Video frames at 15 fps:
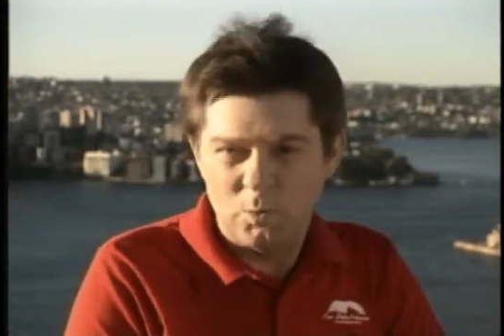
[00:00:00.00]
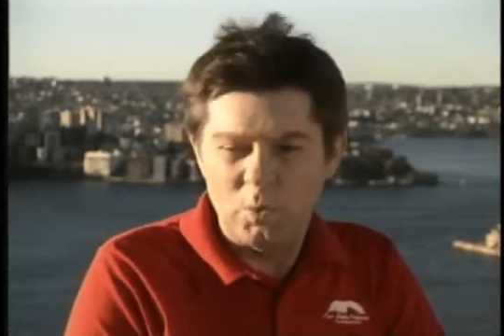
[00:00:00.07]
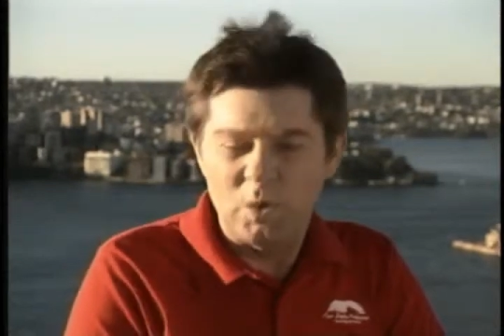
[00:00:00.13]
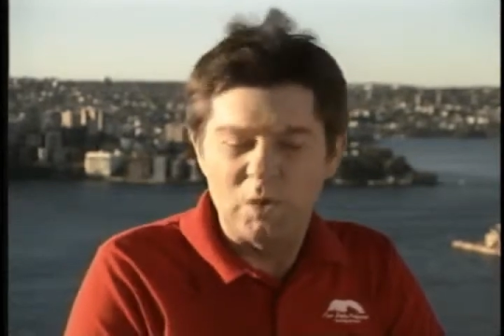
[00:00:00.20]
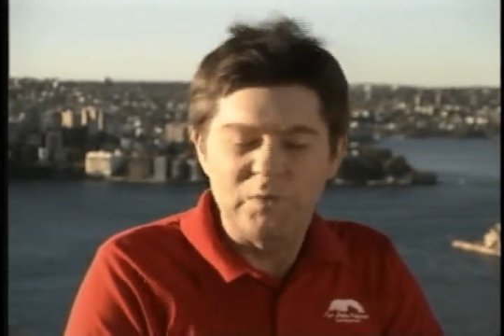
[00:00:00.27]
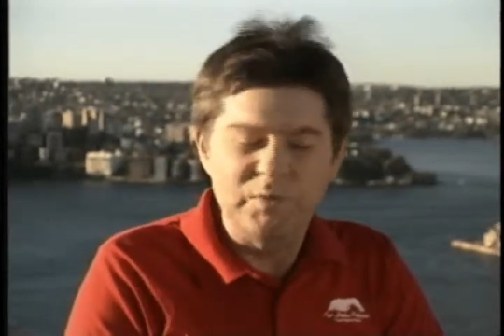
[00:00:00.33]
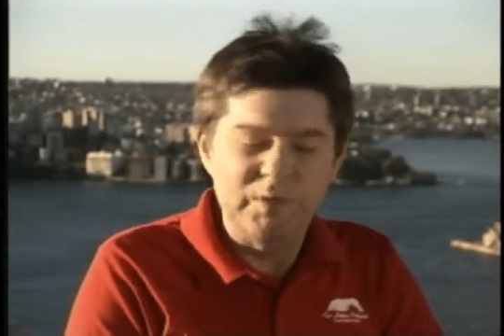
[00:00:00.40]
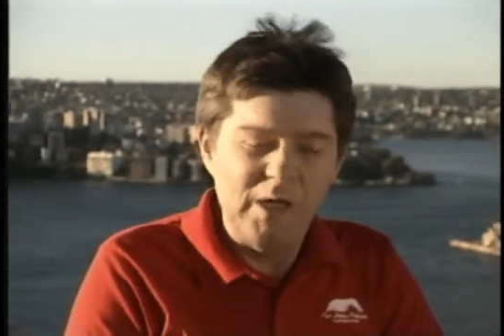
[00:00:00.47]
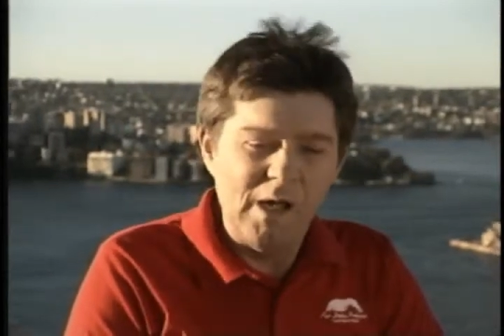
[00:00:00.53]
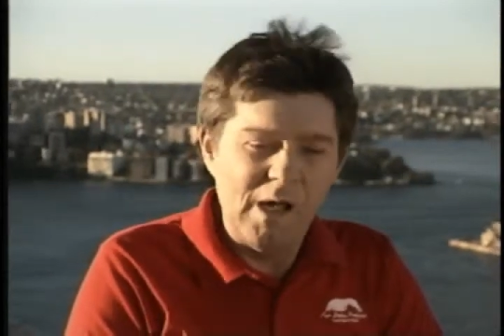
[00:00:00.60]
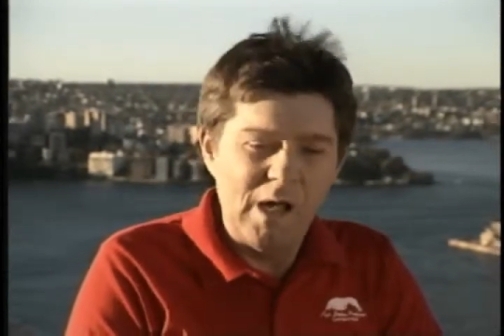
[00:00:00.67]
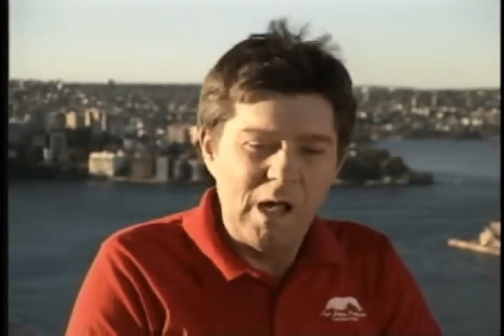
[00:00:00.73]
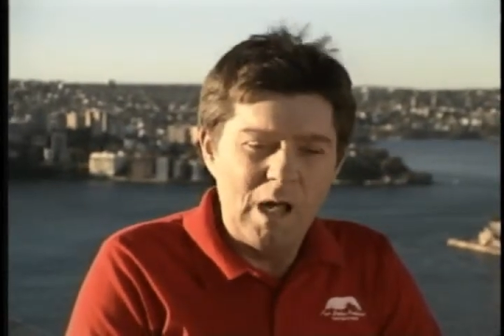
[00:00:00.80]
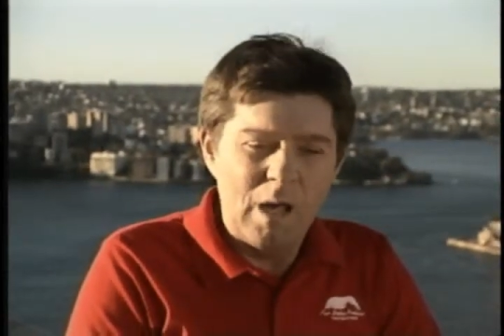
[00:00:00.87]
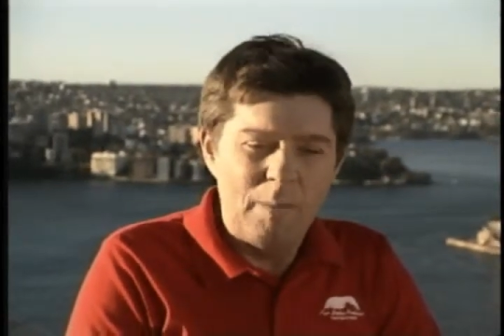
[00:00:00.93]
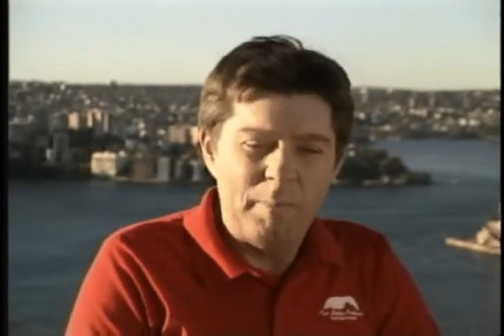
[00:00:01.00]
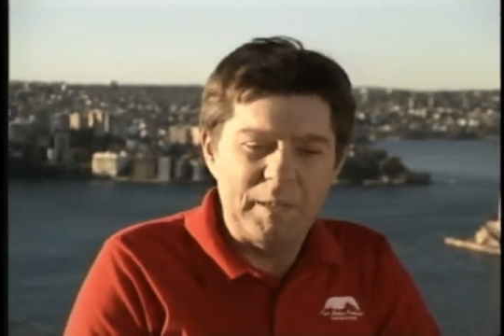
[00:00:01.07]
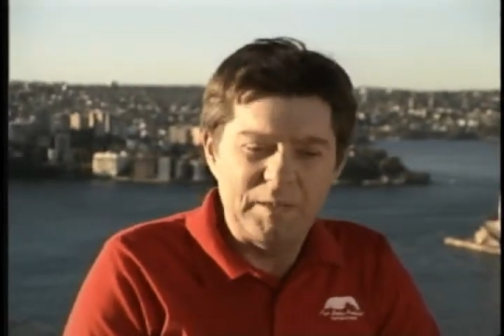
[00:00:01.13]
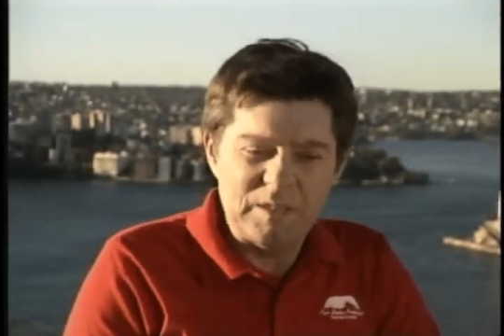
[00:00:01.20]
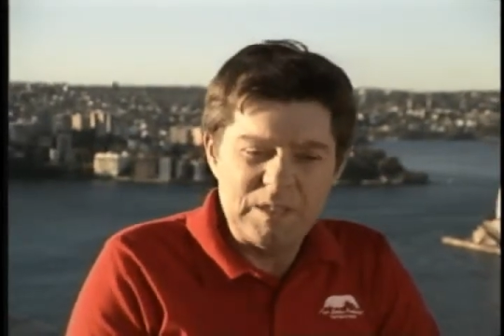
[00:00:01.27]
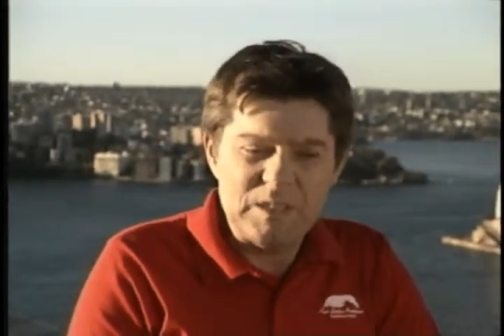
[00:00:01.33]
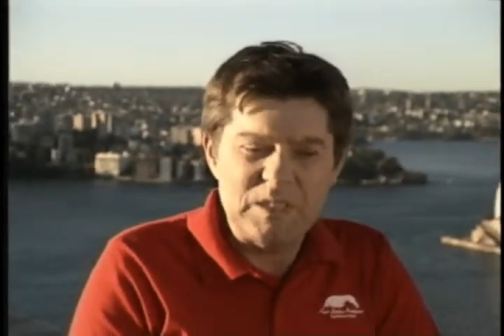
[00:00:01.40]
Wolfe,
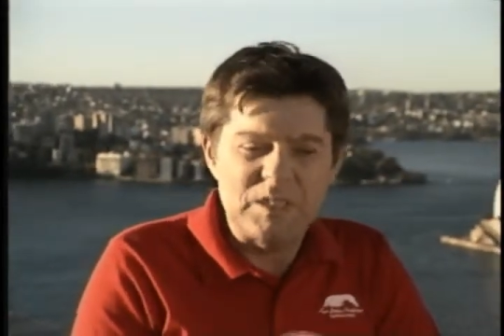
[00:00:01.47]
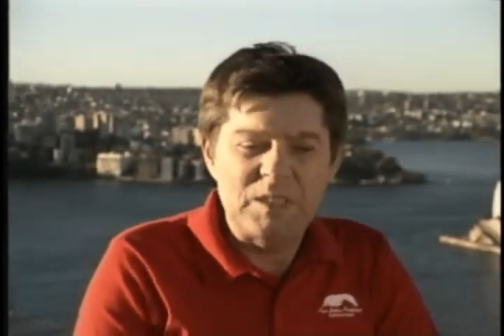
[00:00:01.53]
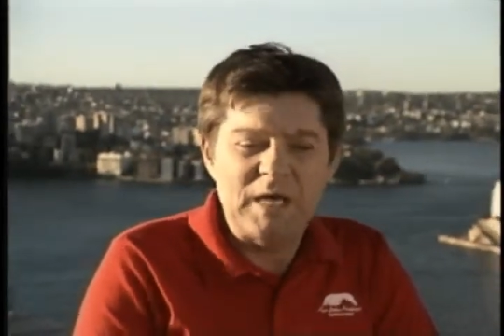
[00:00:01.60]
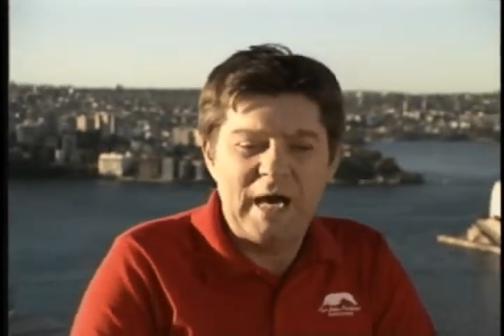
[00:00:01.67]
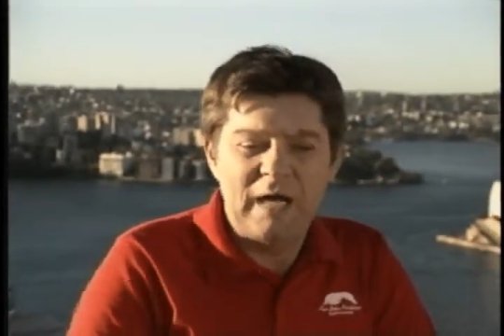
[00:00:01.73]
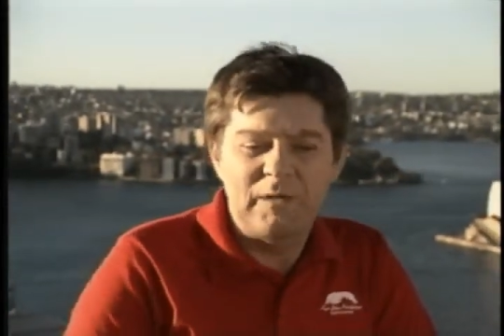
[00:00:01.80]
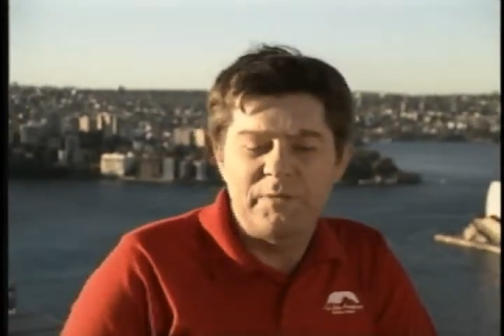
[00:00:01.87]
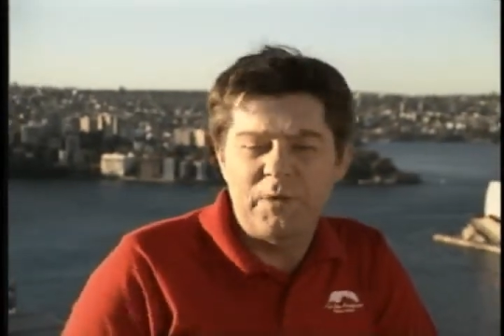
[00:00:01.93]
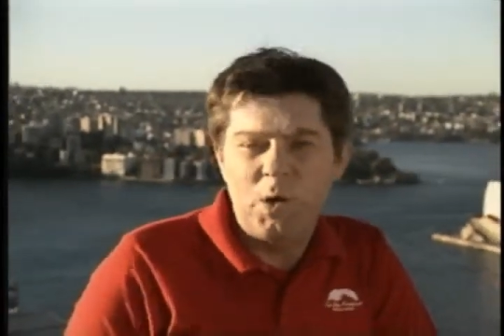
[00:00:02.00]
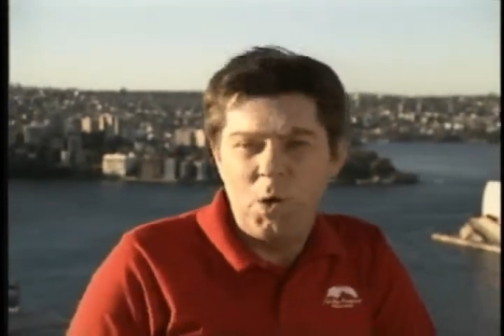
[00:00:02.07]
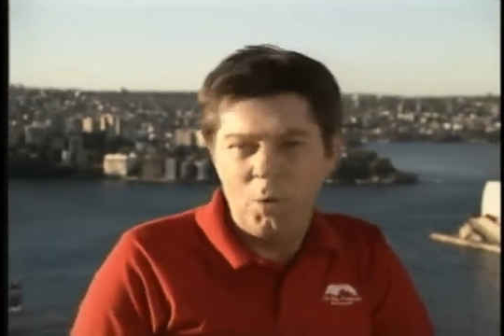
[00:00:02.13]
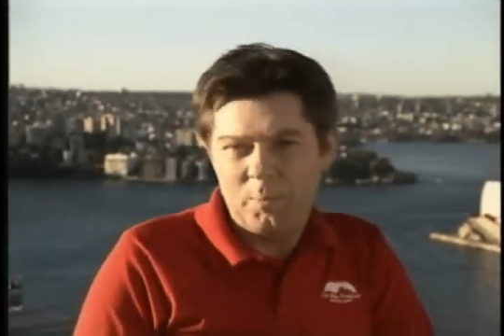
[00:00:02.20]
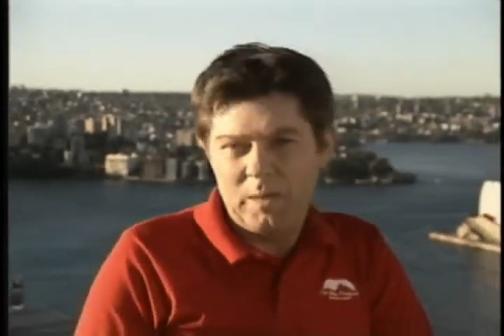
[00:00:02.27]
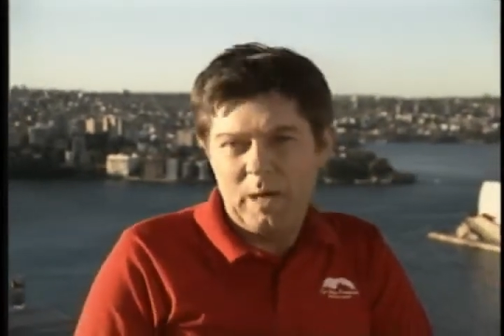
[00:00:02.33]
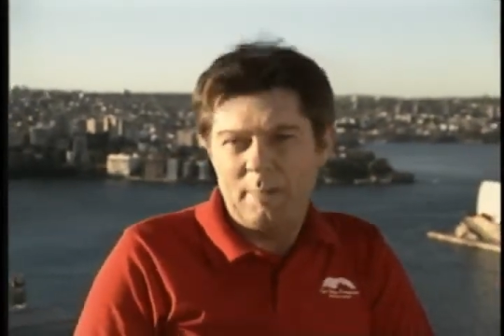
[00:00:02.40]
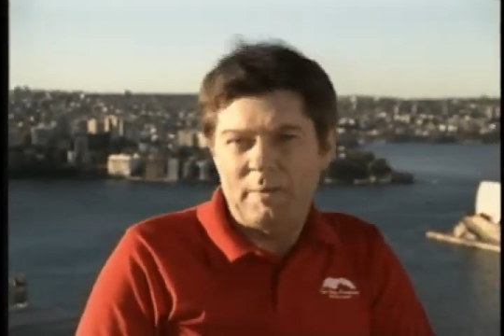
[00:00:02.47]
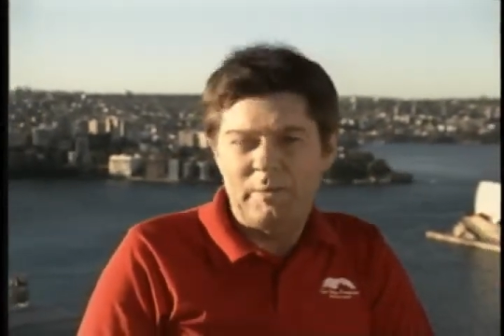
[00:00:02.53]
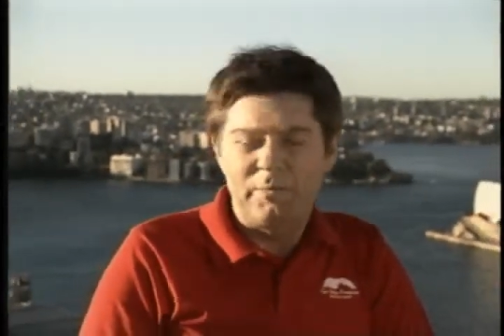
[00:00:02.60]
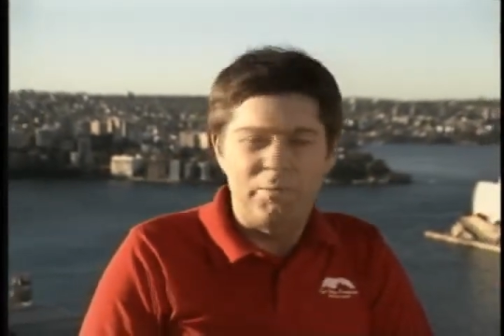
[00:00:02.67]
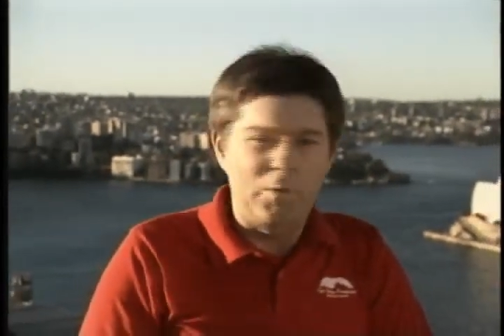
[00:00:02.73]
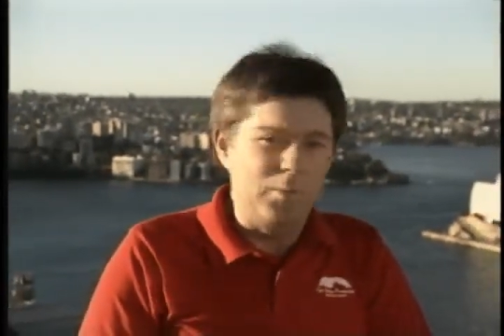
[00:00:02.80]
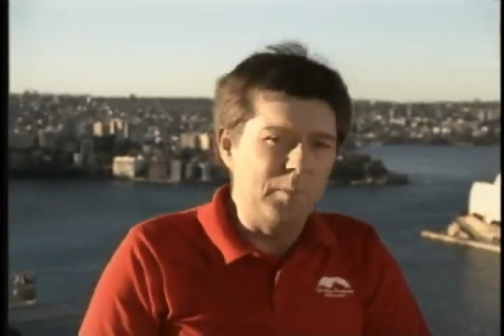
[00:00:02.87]
but this is kind of a homecoming
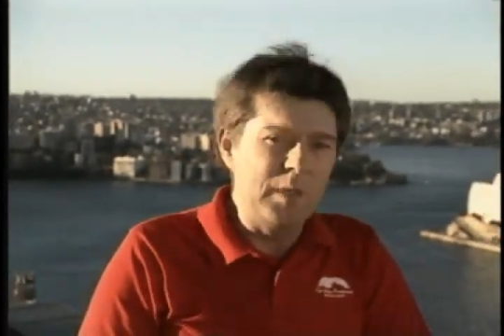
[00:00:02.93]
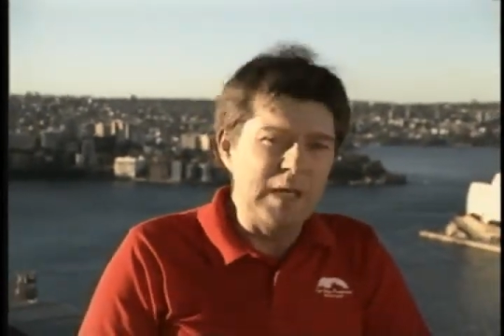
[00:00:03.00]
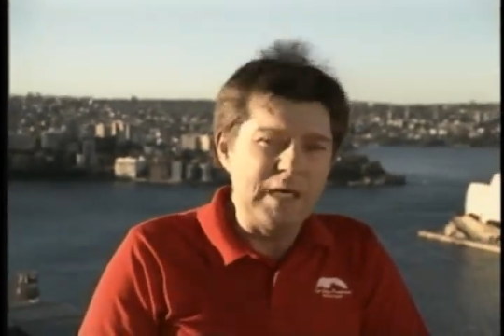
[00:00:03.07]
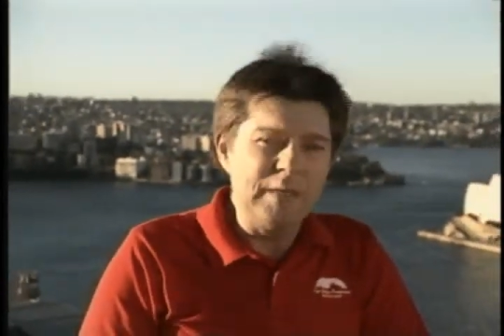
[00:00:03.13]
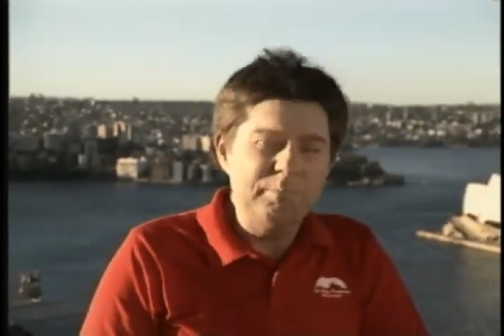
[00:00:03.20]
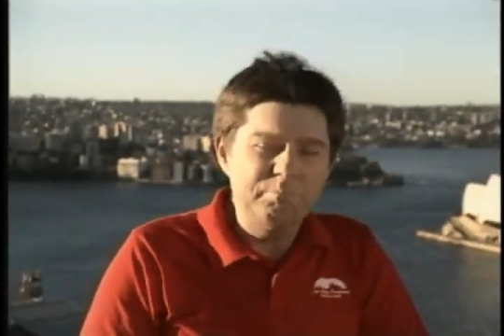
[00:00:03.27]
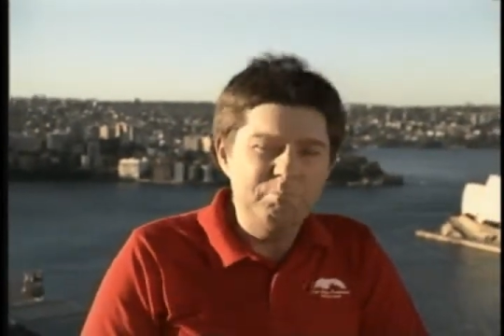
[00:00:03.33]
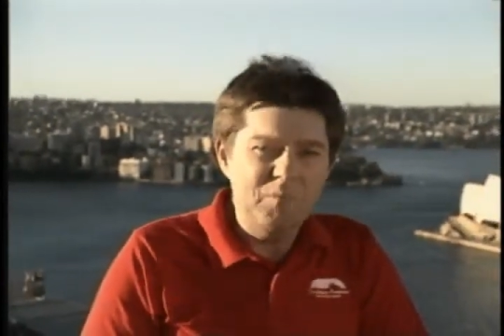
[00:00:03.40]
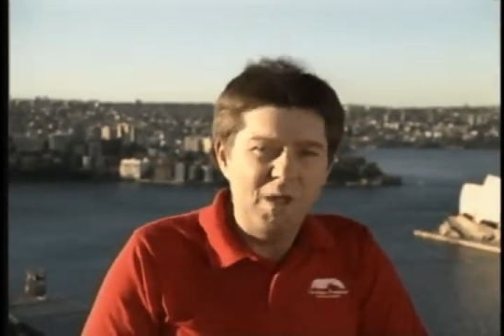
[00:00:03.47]
for me,